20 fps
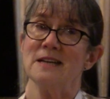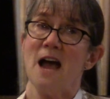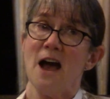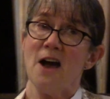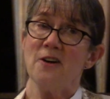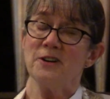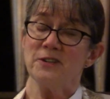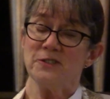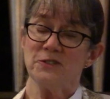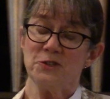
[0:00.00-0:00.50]

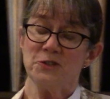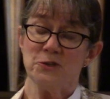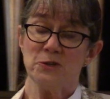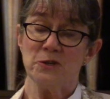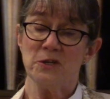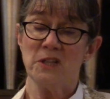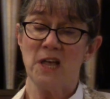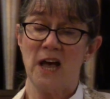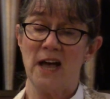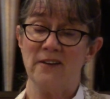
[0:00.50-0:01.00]
How does
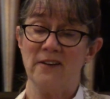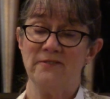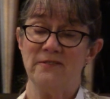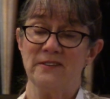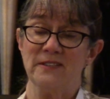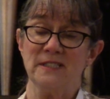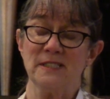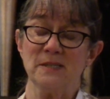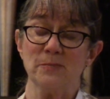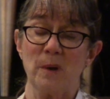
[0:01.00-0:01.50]
your life
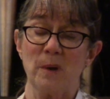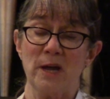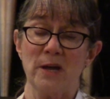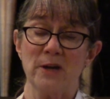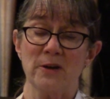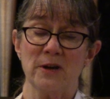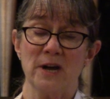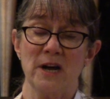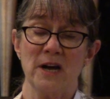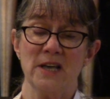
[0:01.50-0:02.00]

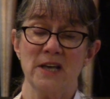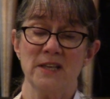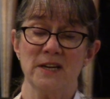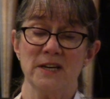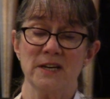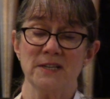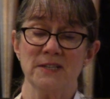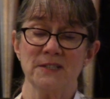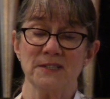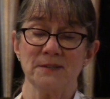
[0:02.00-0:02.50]
inspire
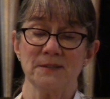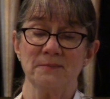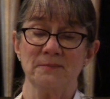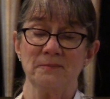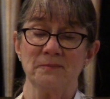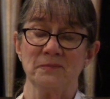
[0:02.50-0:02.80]
others?